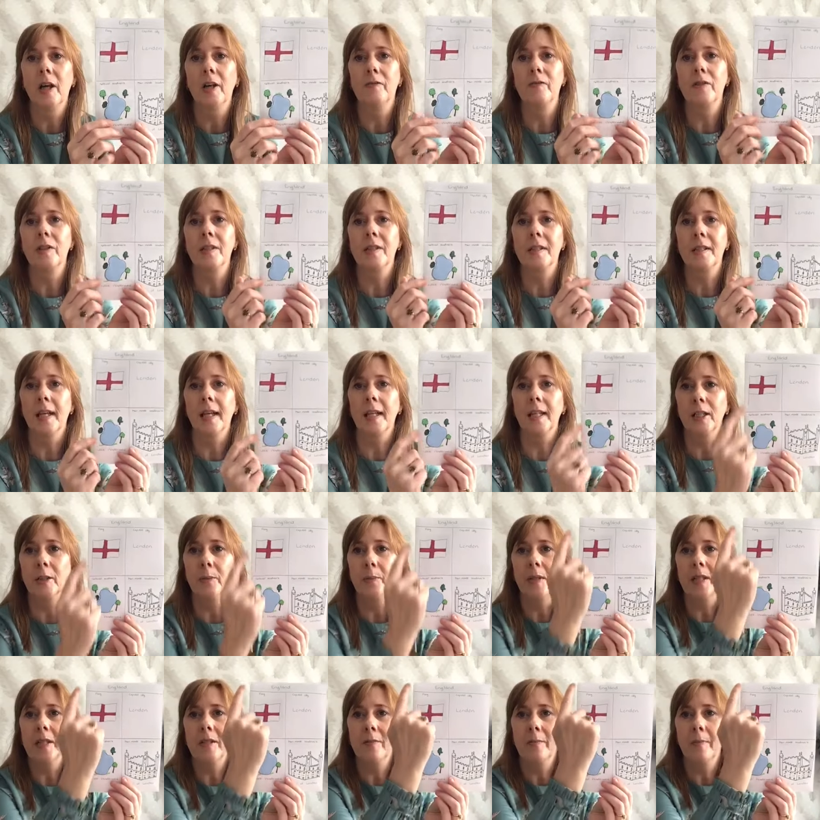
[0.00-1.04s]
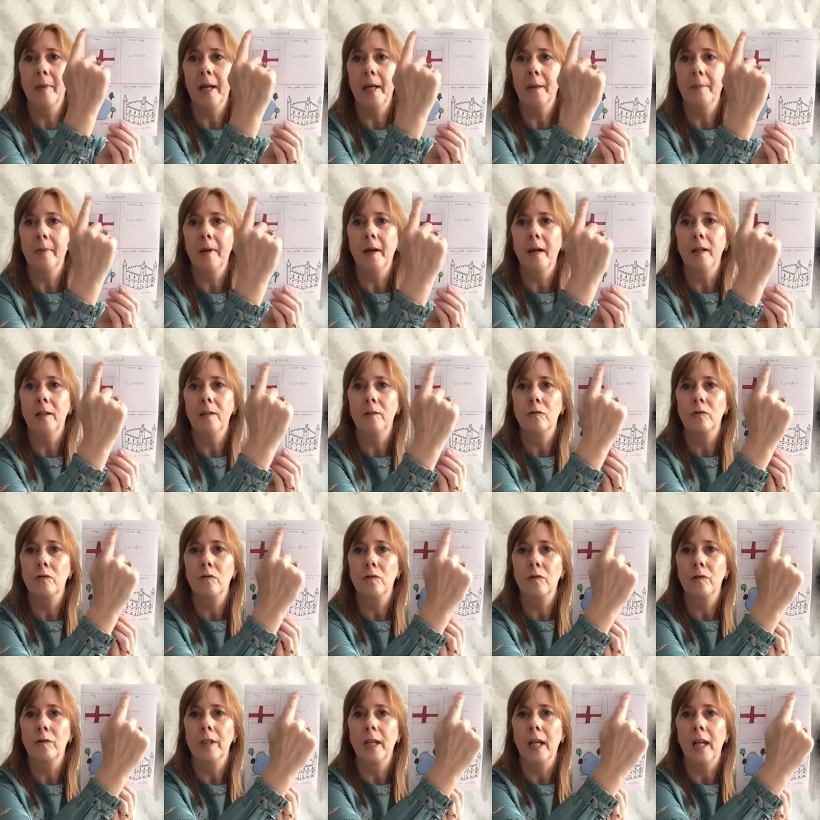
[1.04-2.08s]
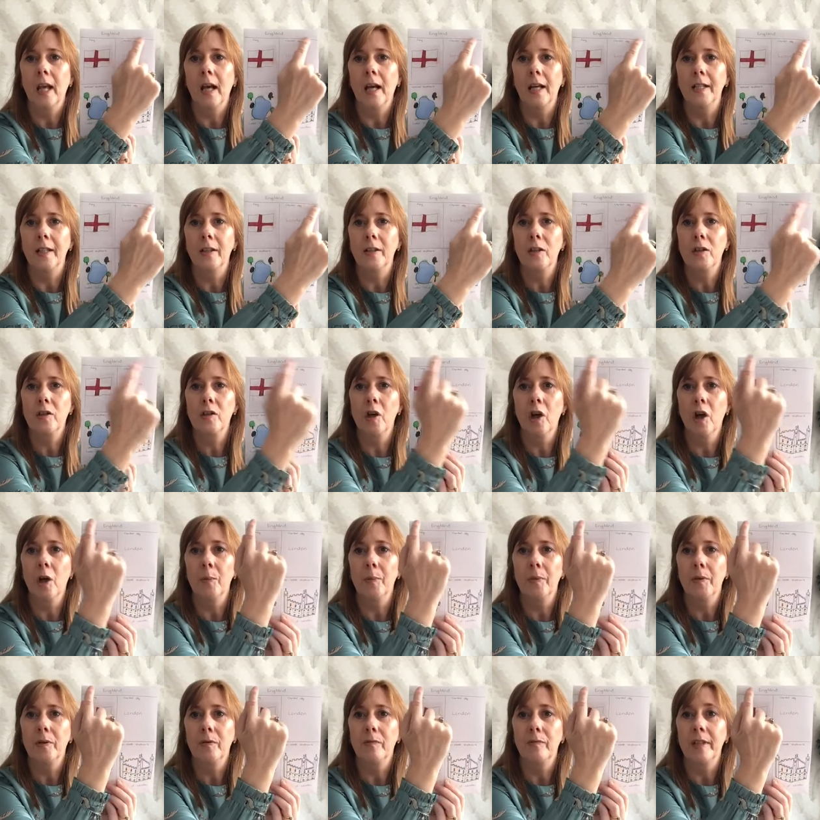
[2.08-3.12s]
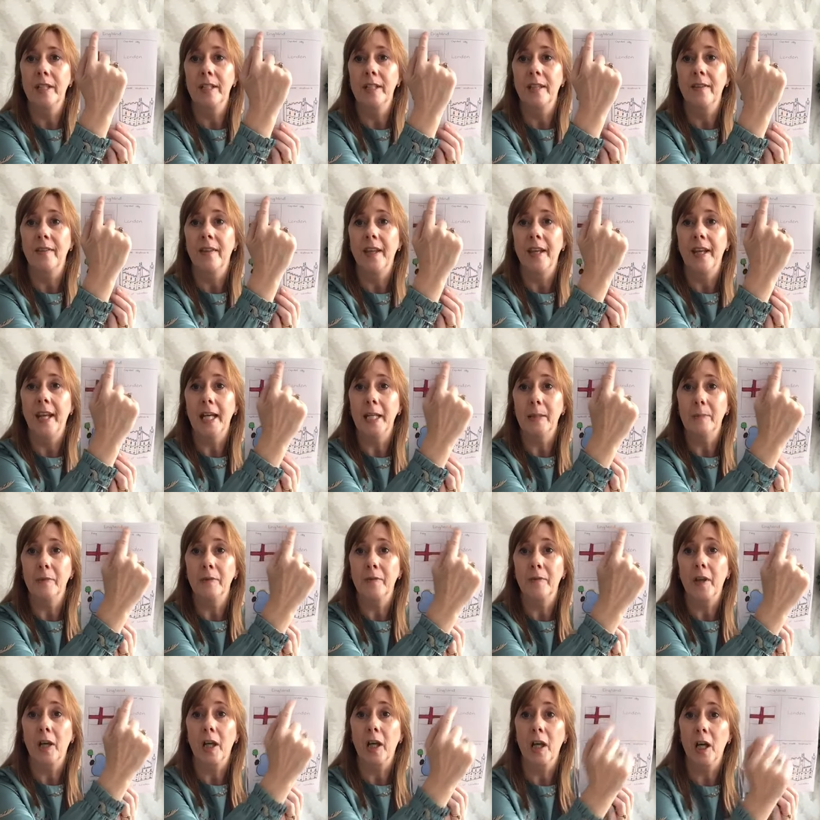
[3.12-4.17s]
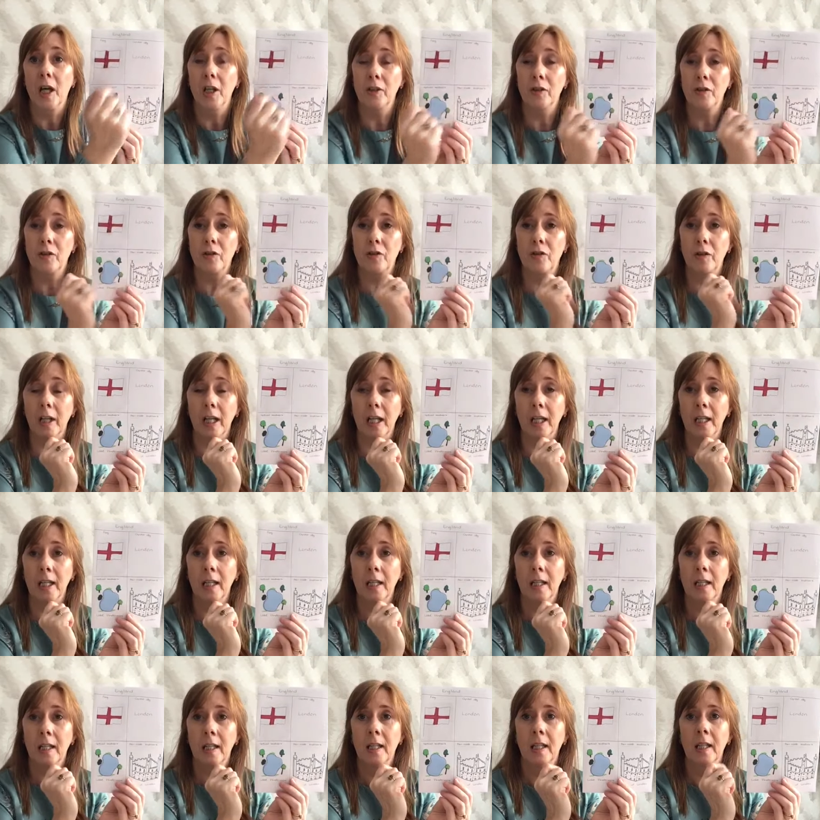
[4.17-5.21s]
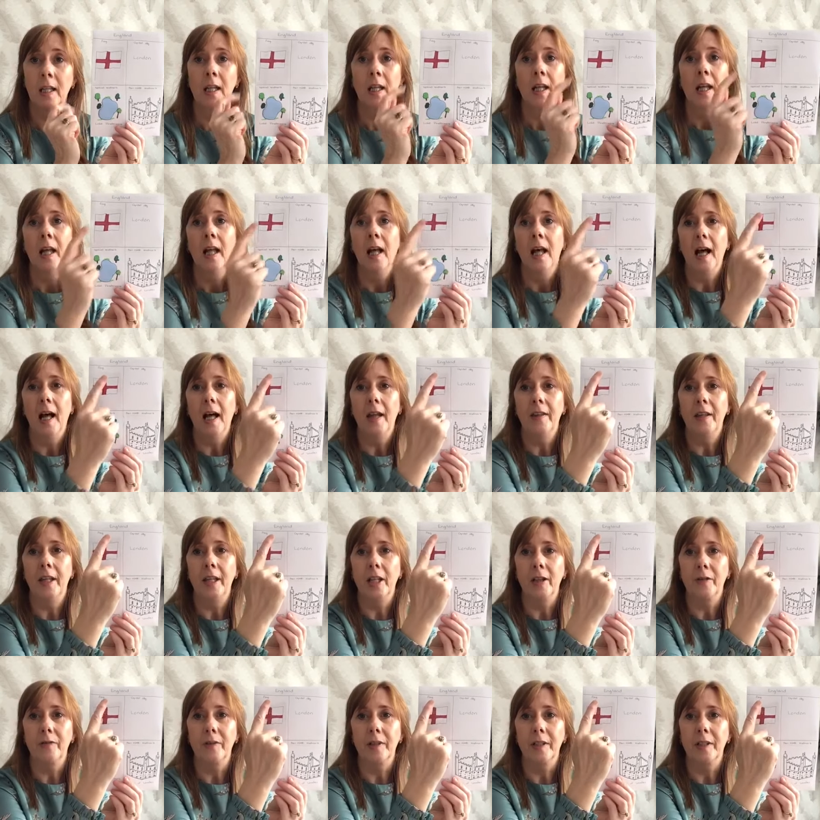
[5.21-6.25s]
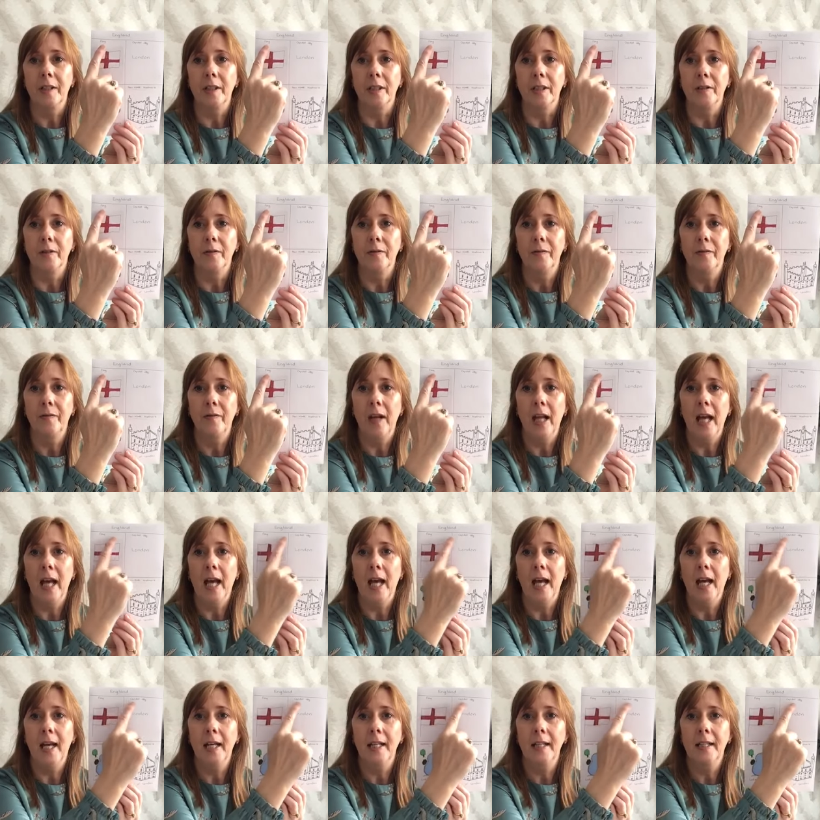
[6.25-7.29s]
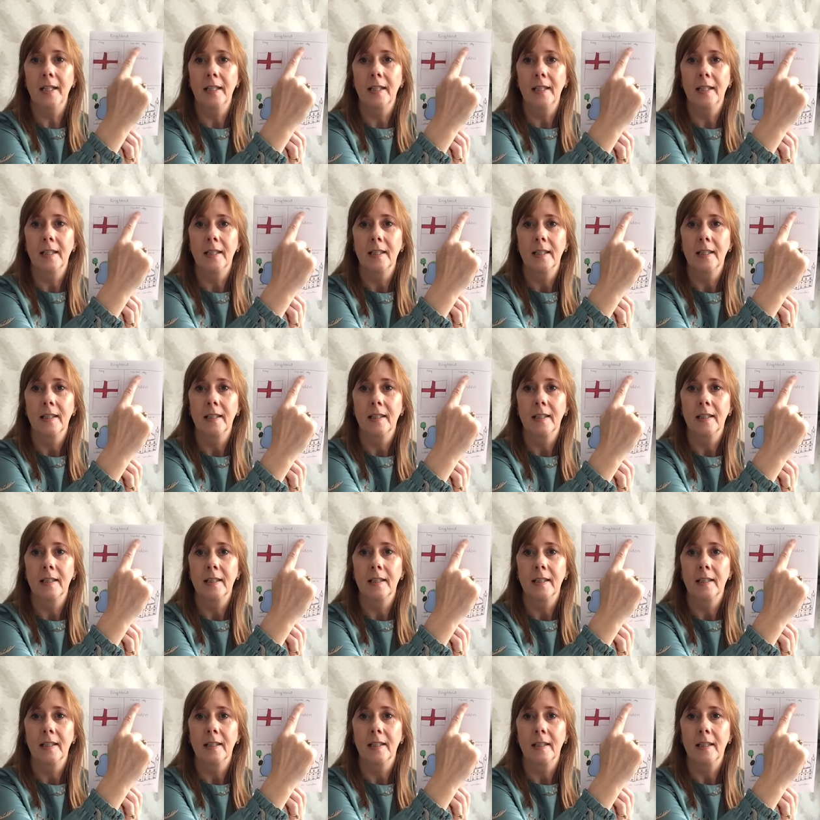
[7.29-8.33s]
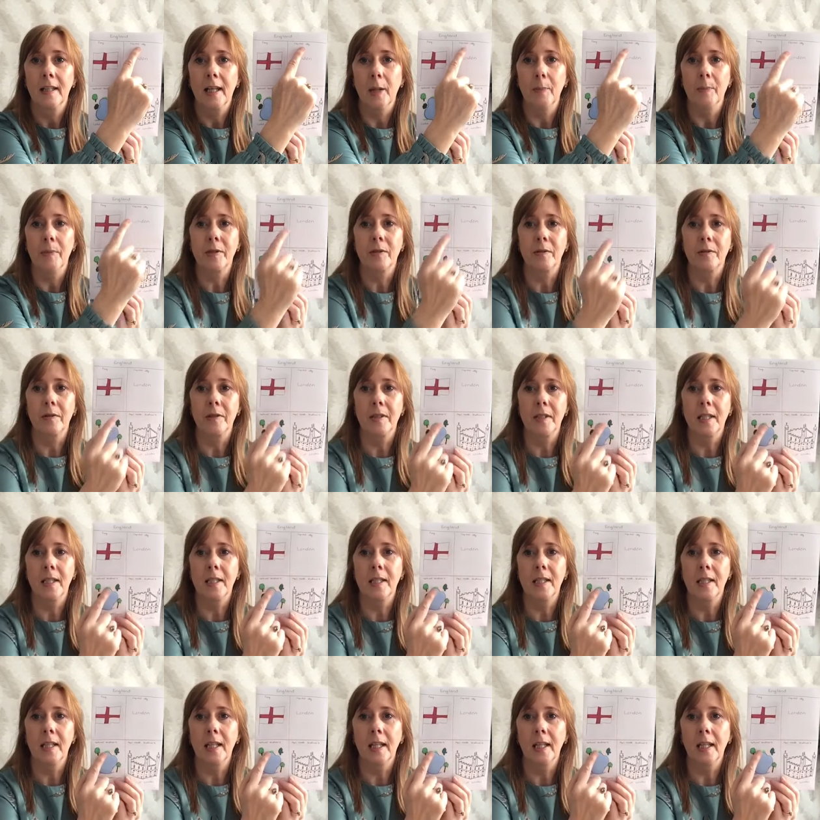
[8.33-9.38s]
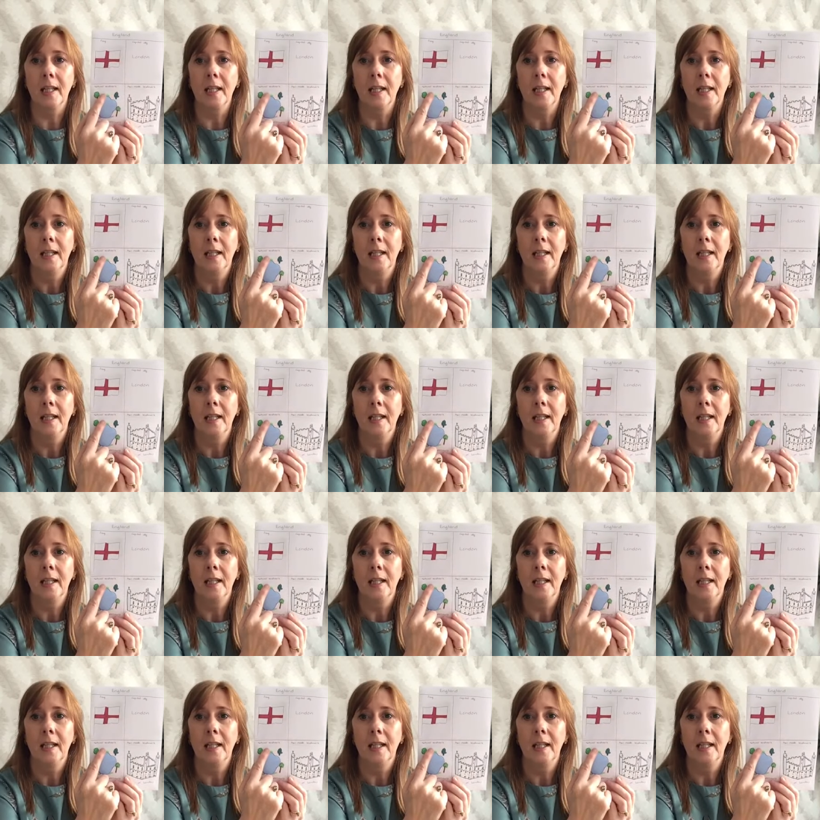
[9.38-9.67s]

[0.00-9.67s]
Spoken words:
just taken a piece of paper, drawn a line at the top, written the name of the country, and then I've written flag, capital city,